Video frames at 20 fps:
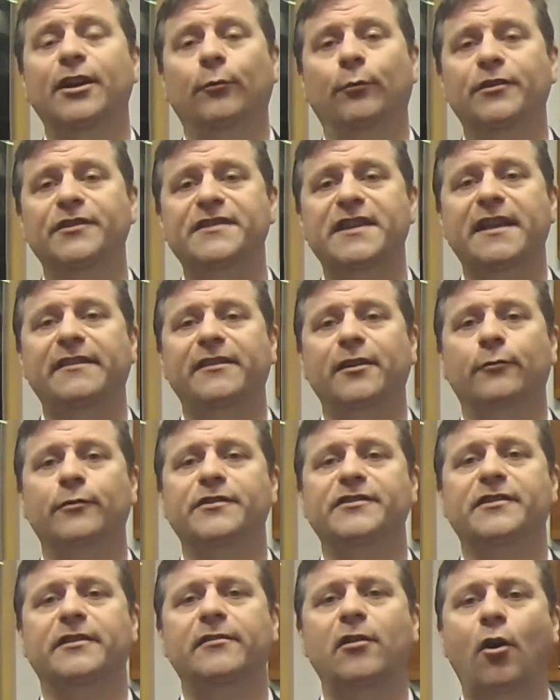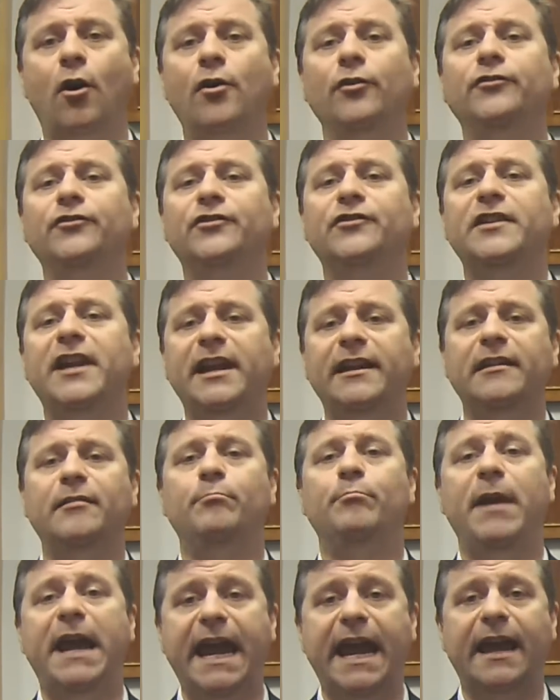was that there was an
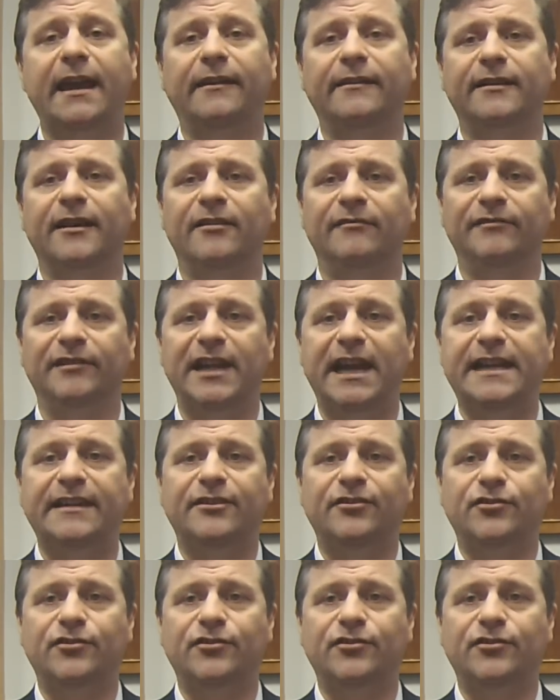alternating band of light